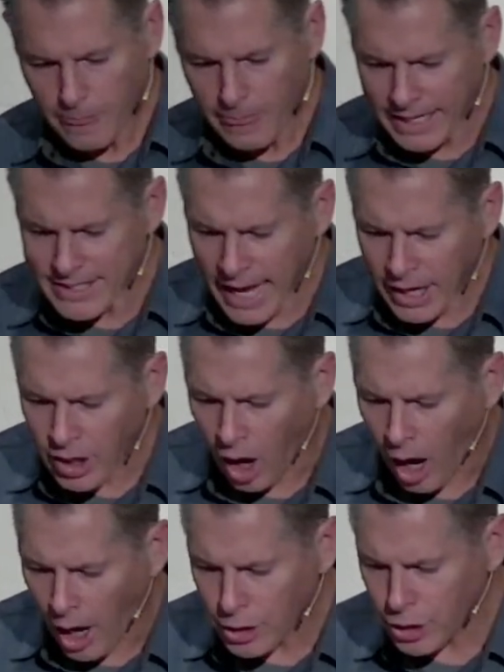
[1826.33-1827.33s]
is that
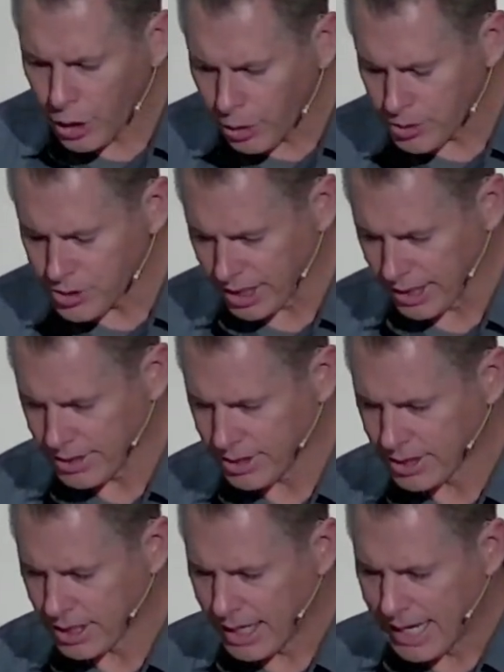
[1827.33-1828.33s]
God
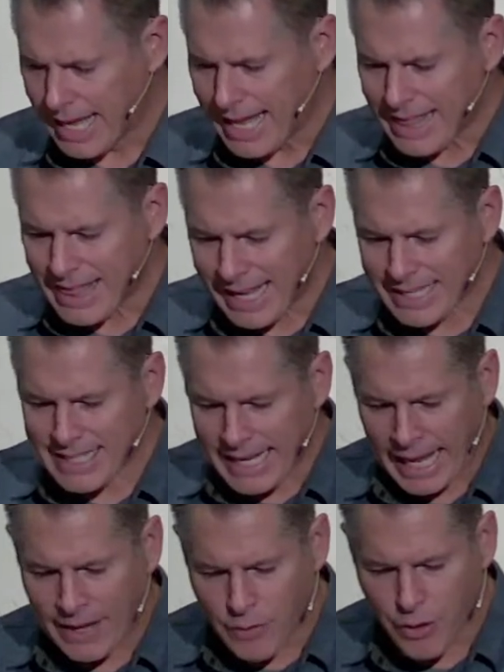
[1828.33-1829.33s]
uses these
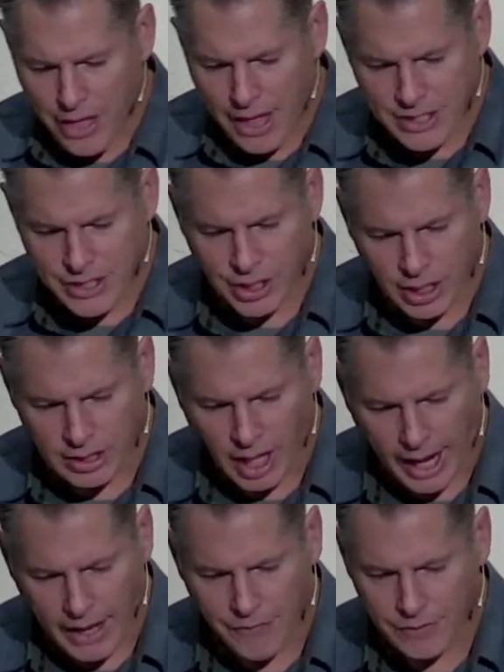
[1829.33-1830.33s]
evil things in our
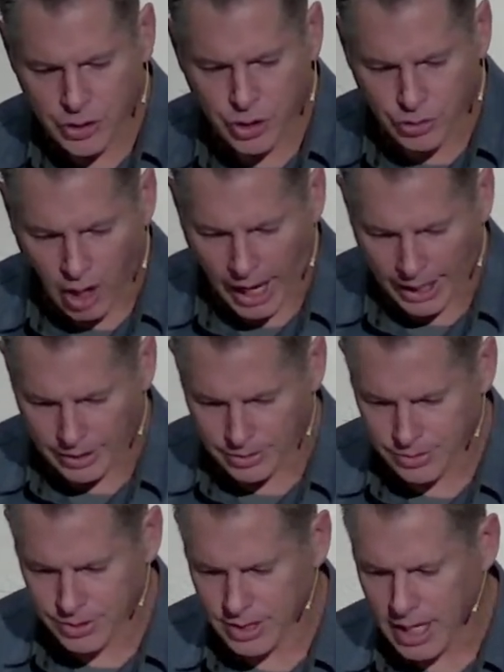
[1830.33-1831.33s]
life and
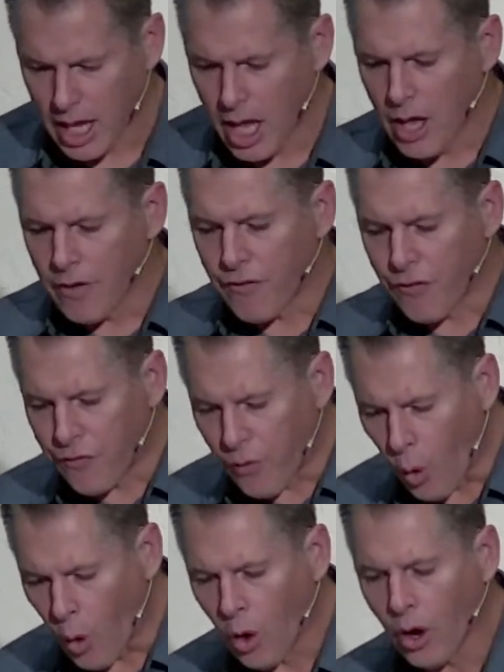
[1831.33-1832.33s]
trials
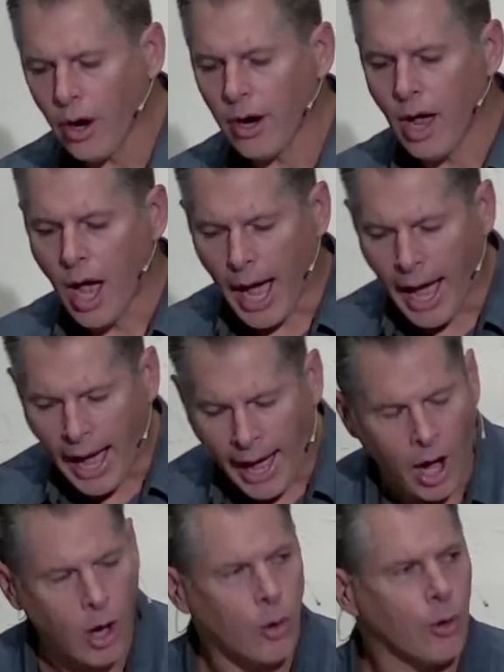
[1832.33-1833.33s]
for
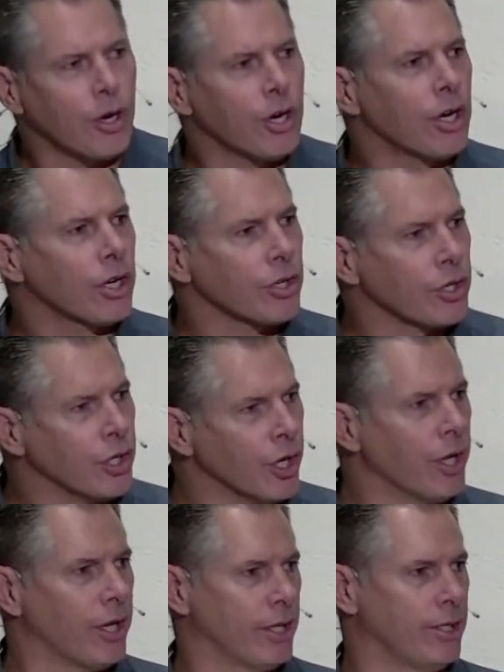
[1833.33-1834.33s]
our
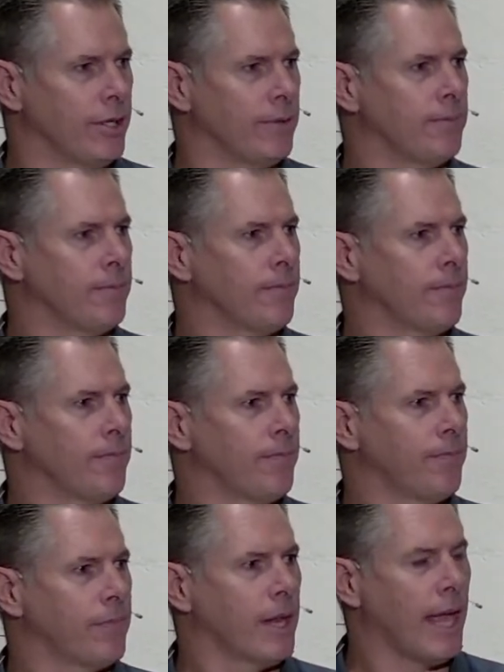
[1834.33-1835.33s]
good.
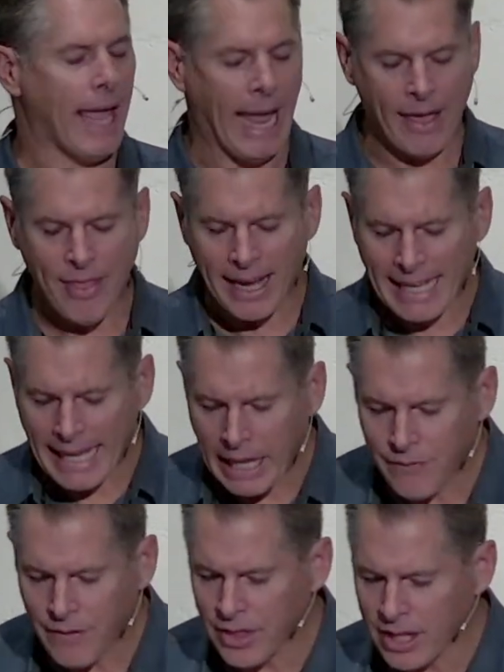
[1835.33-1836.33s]
And that
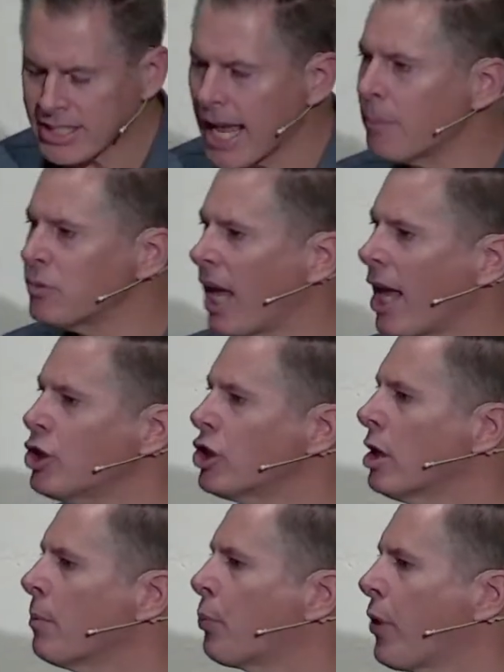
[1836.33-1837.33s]
even the temptation
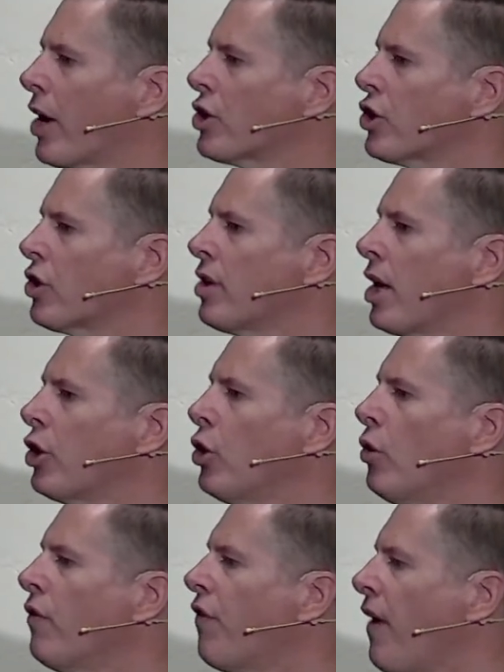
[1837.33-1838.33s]
and pressure that
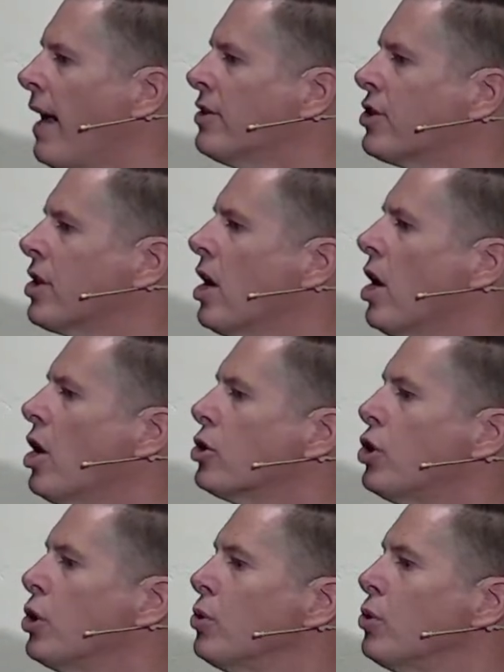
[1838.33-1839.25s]
you face to